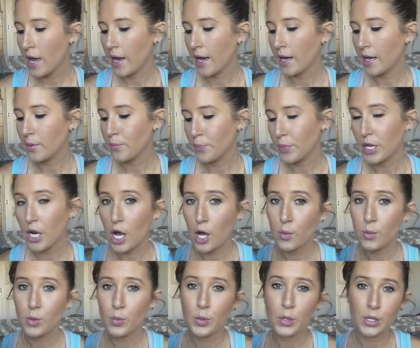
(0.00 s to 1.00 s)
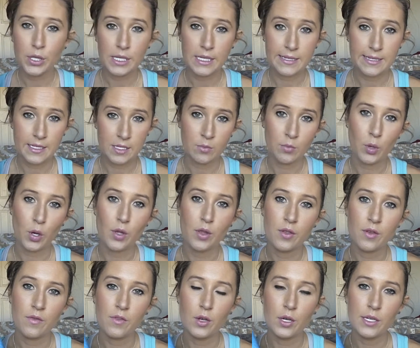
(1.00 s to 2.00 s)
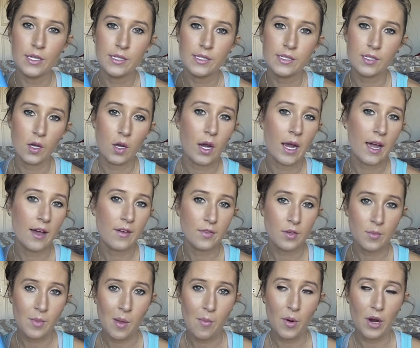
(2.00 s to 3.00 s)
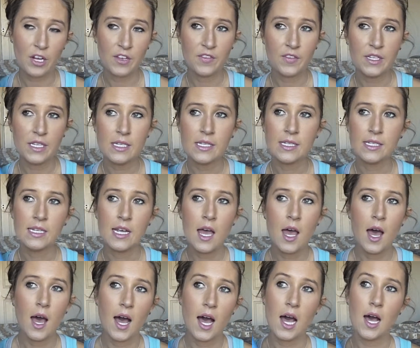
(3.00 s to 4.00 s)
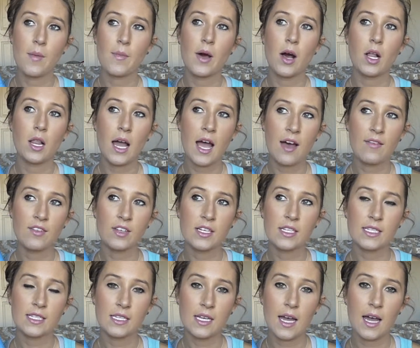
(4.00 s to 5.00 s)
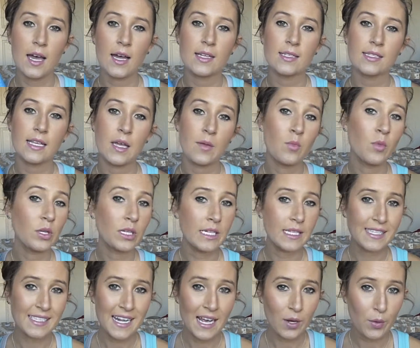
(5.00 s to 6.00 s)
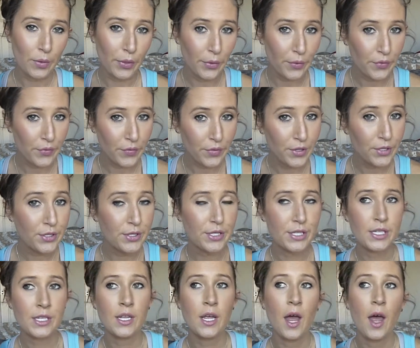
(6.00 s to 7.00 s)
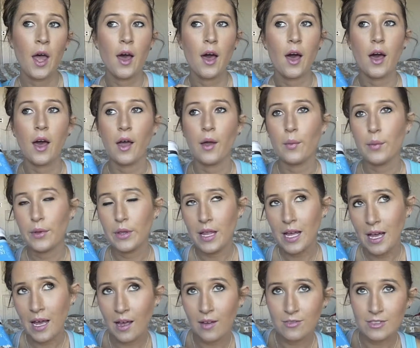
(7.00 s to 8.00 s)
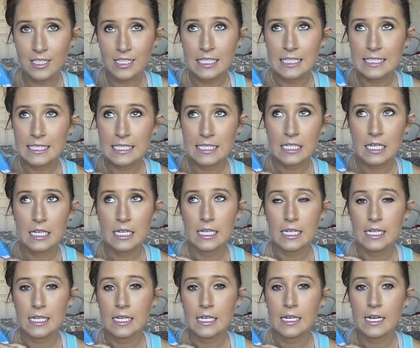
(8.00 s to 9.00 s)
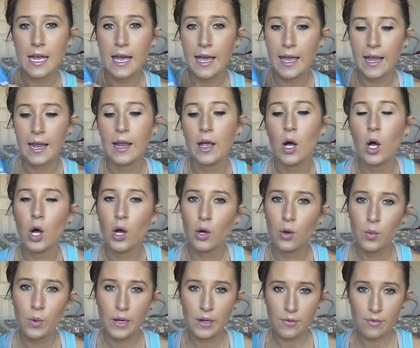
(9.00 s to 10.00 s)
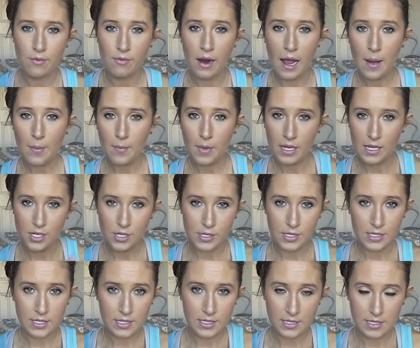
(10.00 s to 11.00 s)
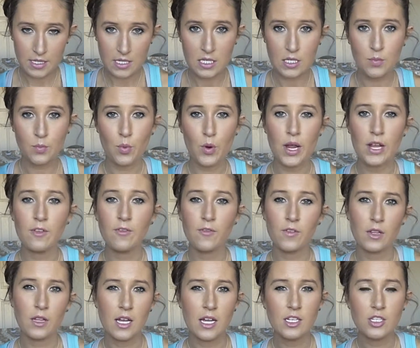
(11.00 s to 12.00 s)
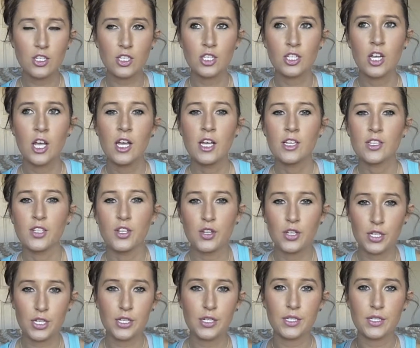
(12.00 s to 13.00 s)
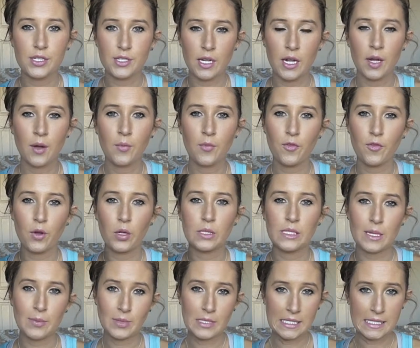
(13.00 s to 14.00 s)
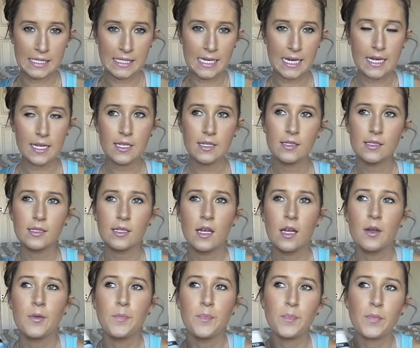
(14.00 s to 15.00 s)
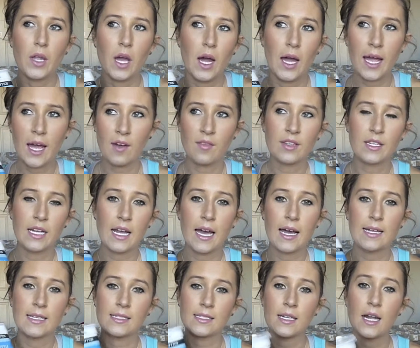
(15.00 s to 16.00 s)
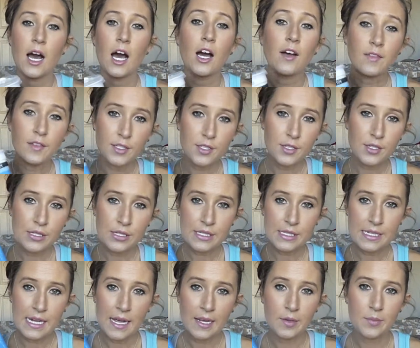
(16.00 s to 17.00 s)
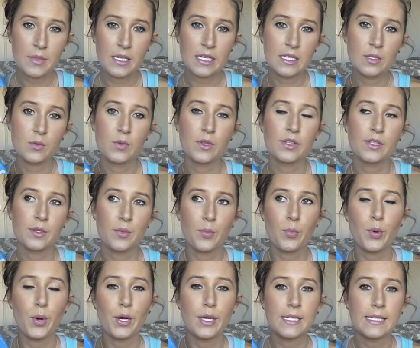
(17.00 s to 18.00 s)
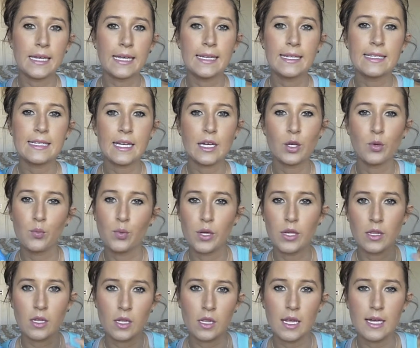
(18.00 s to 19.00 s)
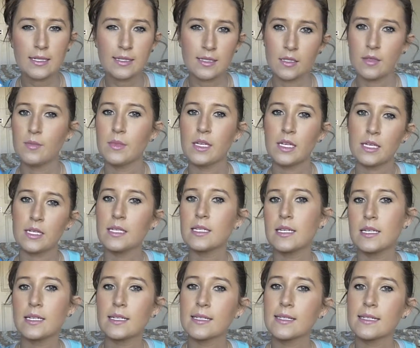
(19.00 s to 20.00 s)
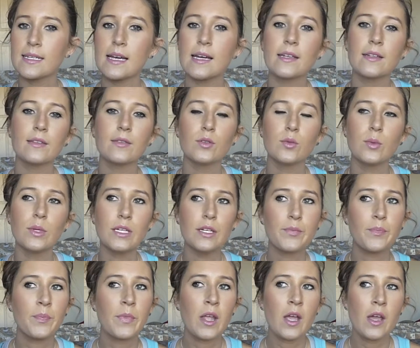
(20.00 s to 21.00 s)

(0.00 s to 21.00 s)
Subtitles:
But I will put this in both of those, so I have it on my breakfast. I'll have it as a morning snack with fruit. I will have it in a whole wheat wrap and use it as a spread for lunch so that it folds up and stays. I have it as an afternoon snack mixed with some protein to help bring the glycemic index down a little bit.